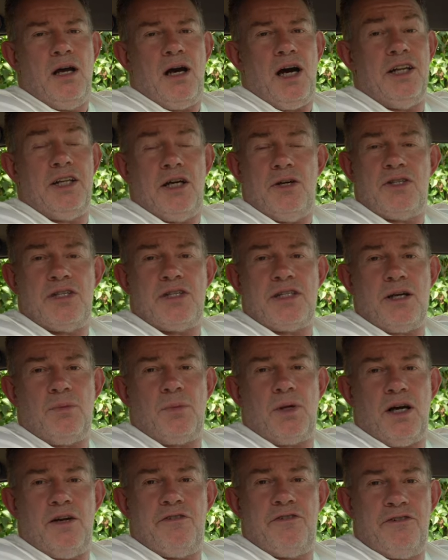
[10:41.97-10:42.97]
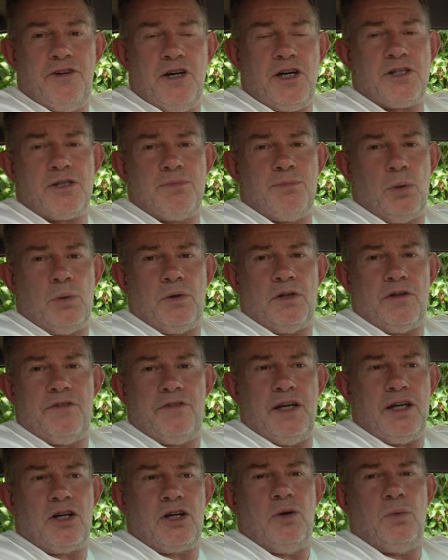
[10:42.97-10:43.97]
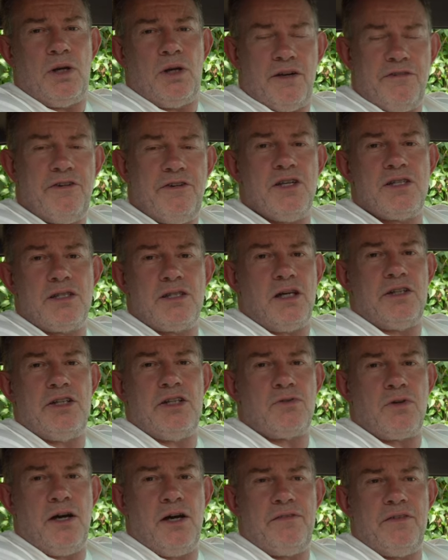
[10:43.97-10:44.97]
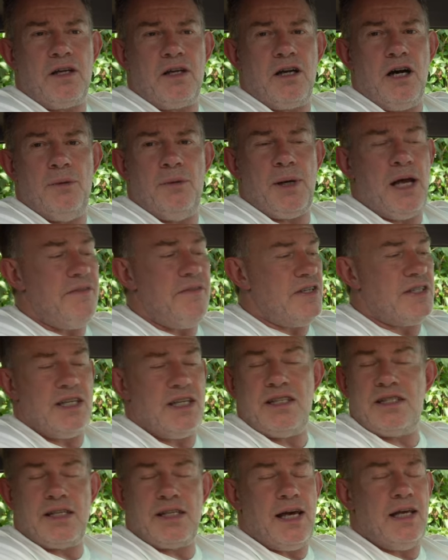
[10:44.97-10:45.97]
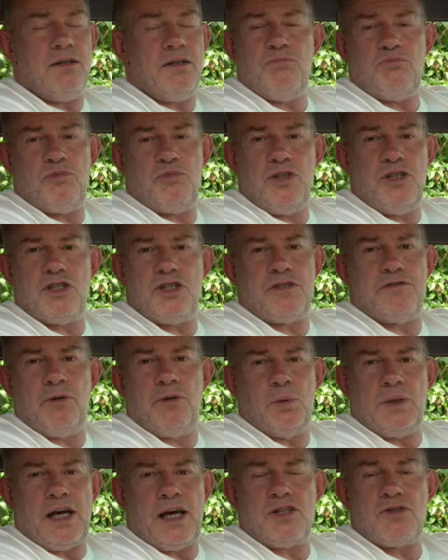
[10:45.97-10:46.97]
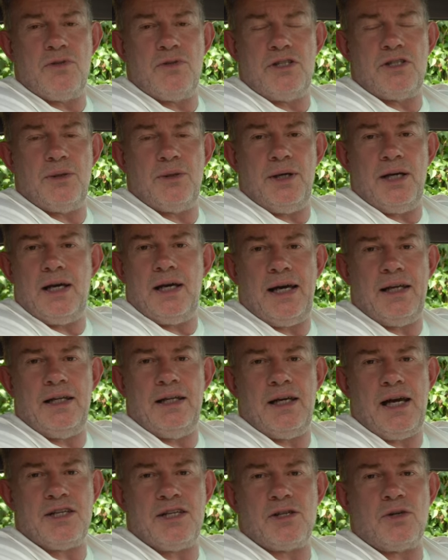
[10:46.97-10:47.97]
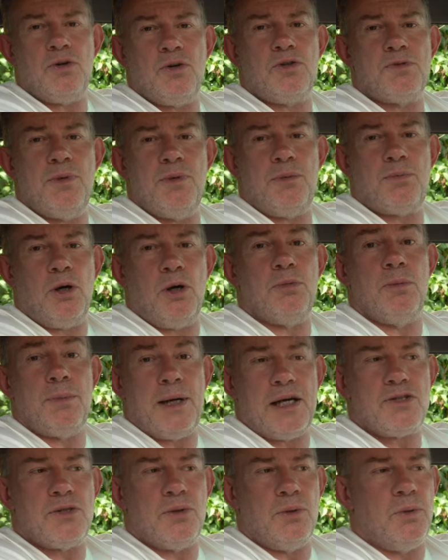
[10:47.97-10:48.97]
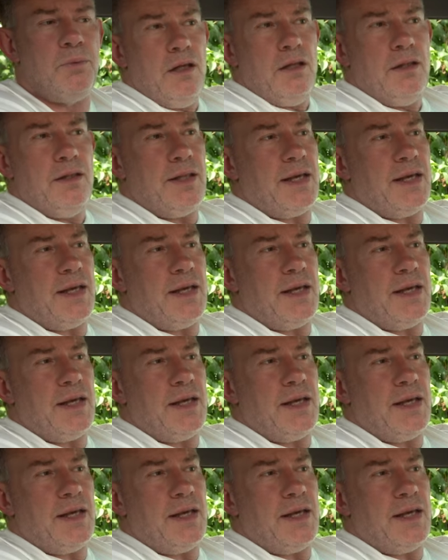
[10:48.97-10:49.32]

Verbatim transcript: I noticed it when I first bought the vehicle, when I first started driving the car, but ever since then you just fall naturally to it and it hasn't caused me a problem at all.